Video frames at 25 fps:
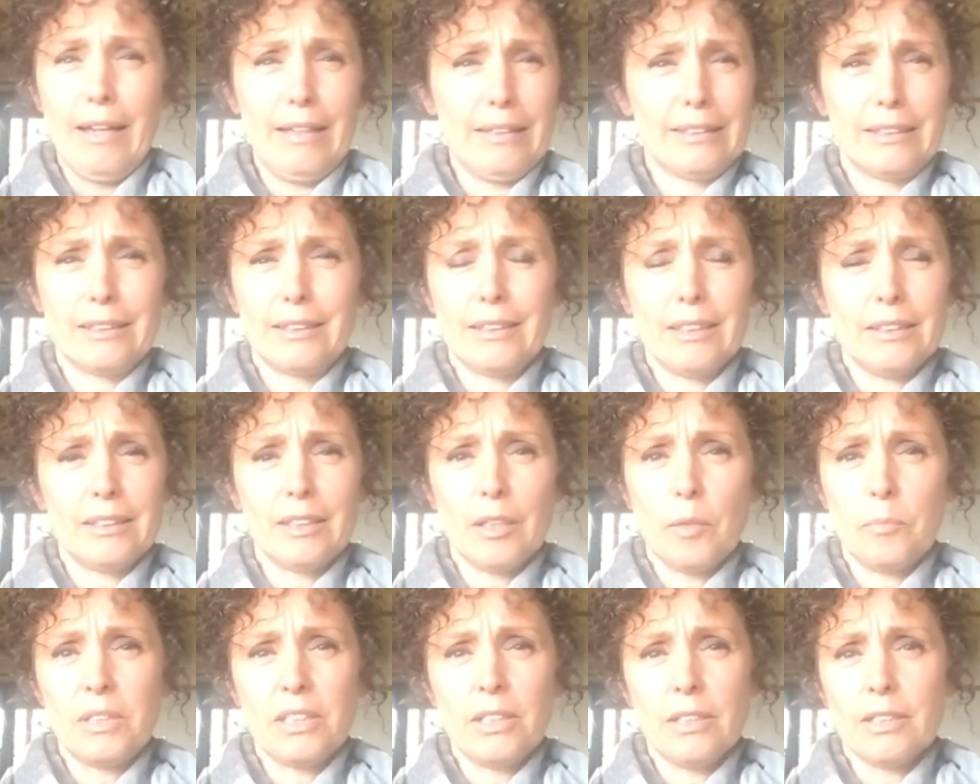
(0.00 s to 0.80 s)
It's a
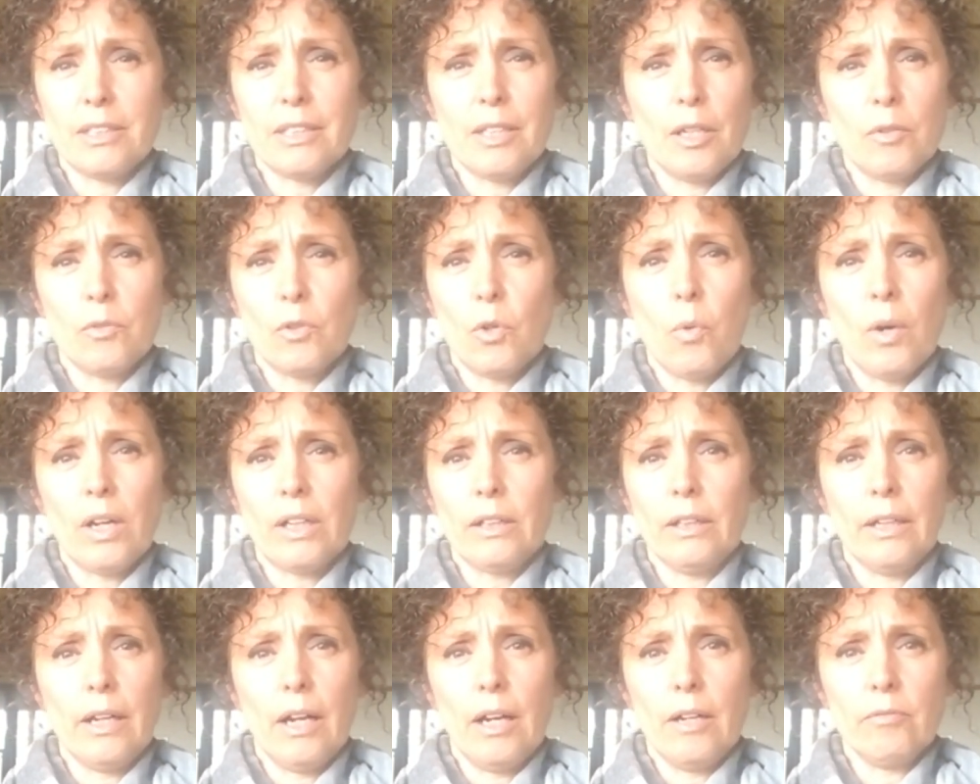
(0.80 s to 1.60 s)
substance that
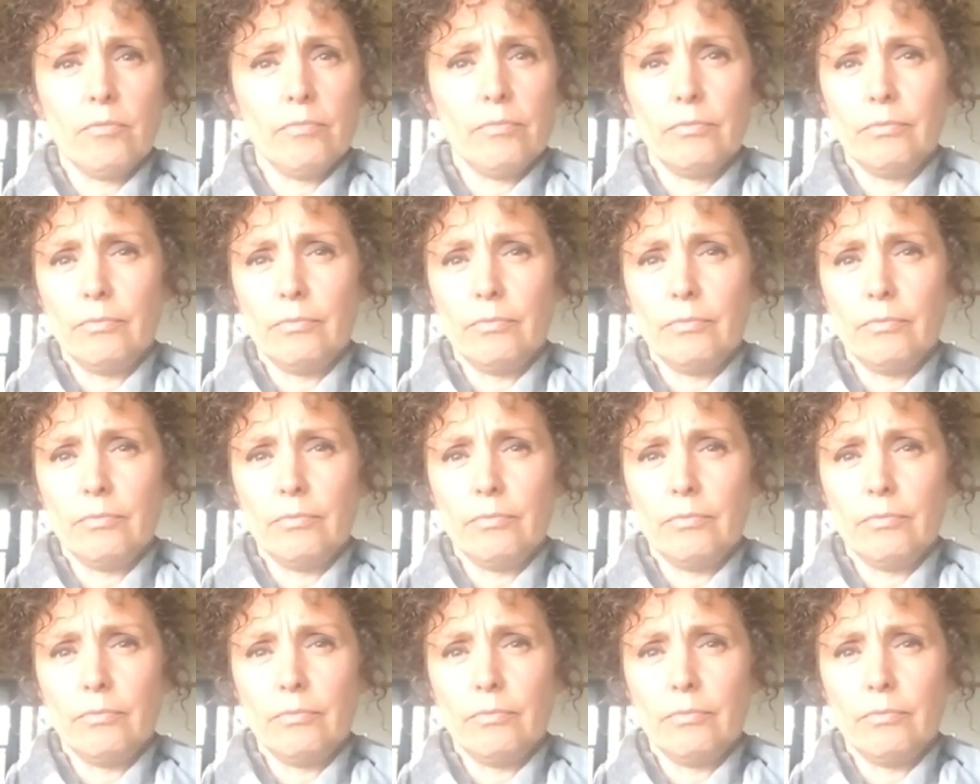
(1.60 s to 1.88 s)
quickly I